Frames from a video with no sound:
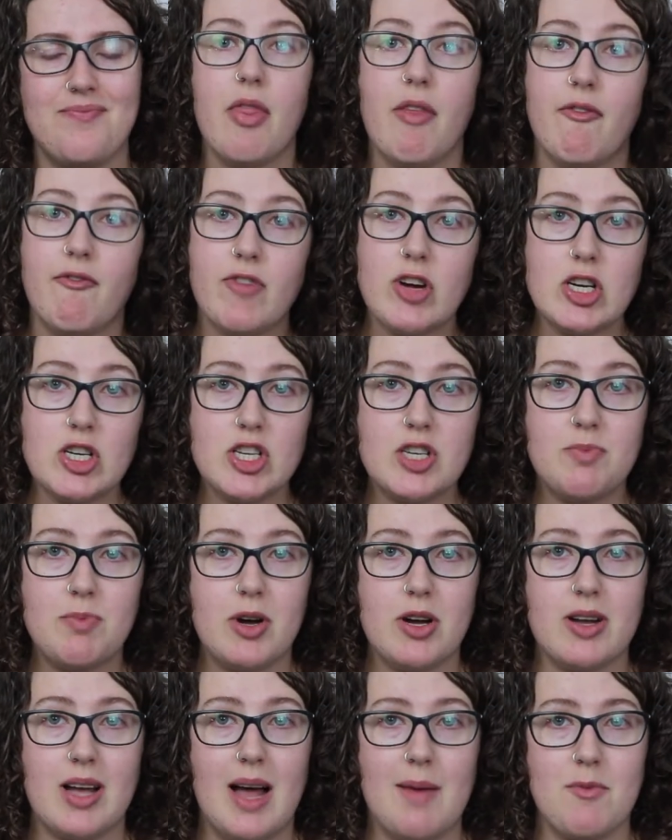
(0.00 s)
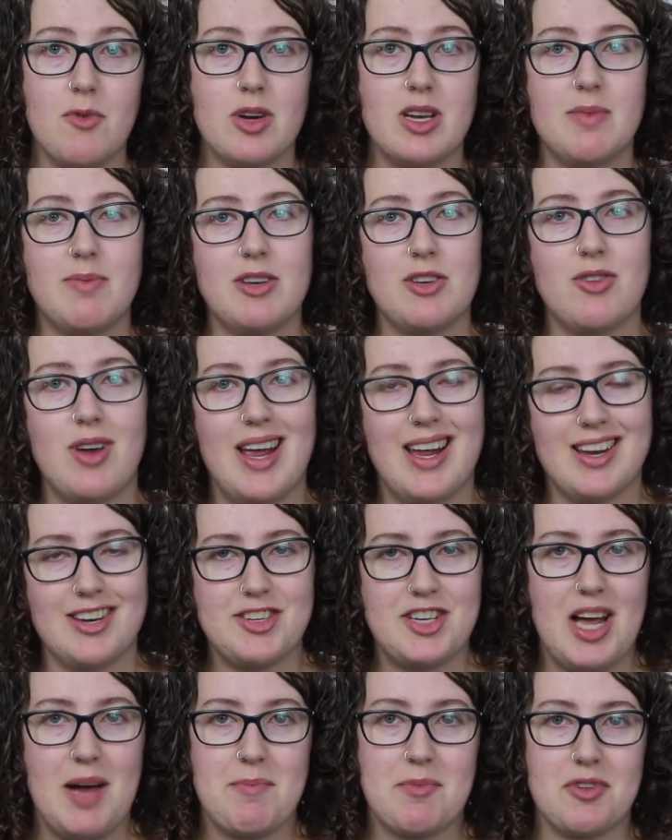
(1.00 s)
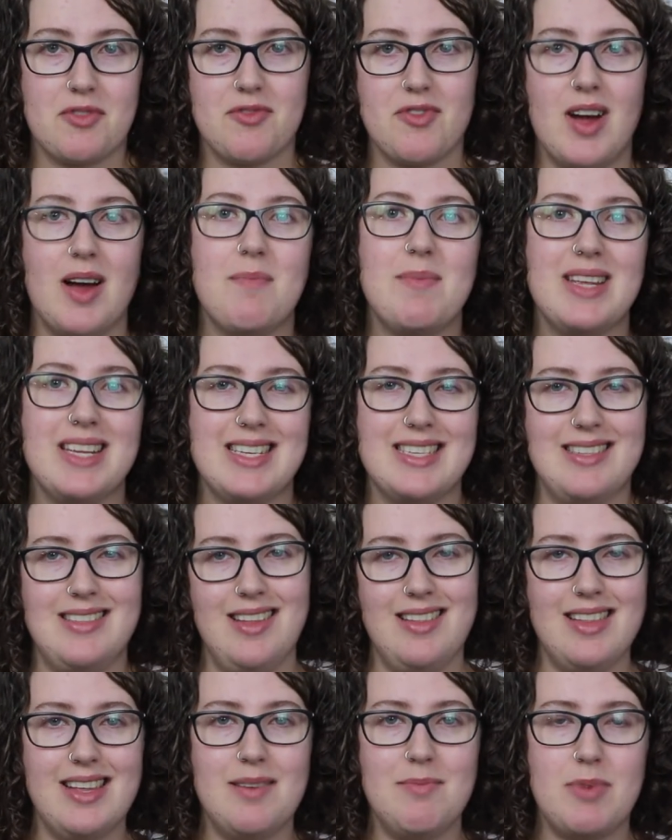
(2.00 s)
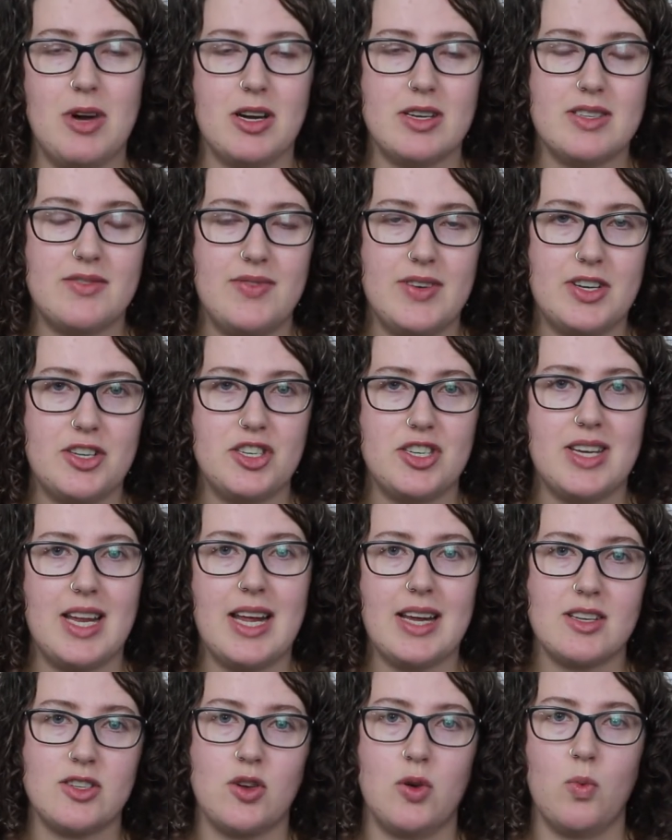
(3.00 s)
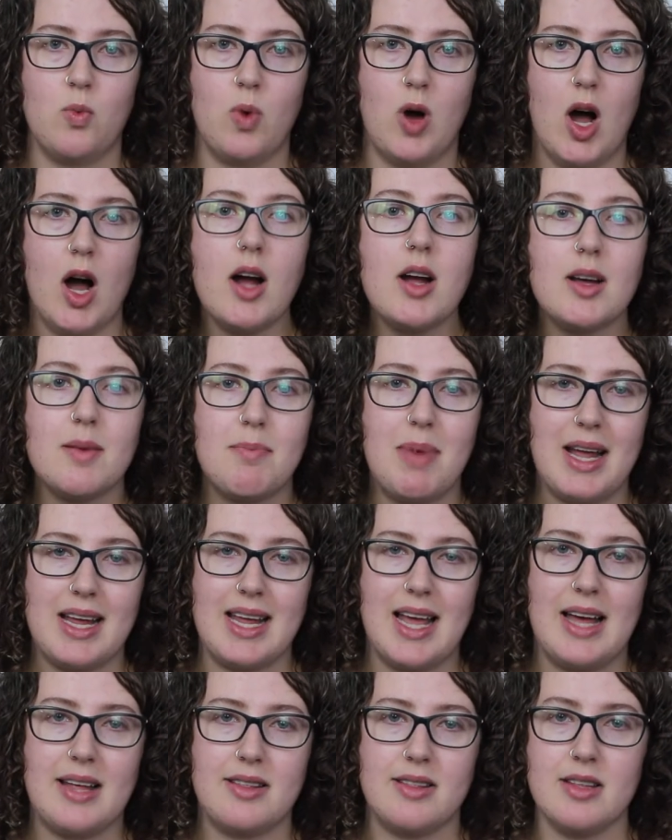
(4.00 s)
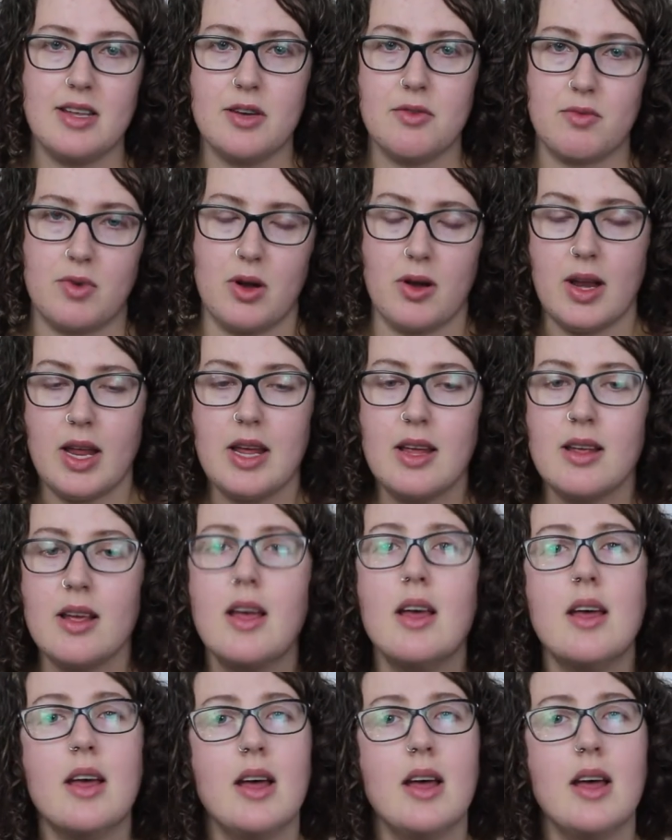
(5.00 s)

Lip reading: The first book I'm going to be trying a chapter from is Lillian Boxfish Takes a Walk by Kathleen Rooney.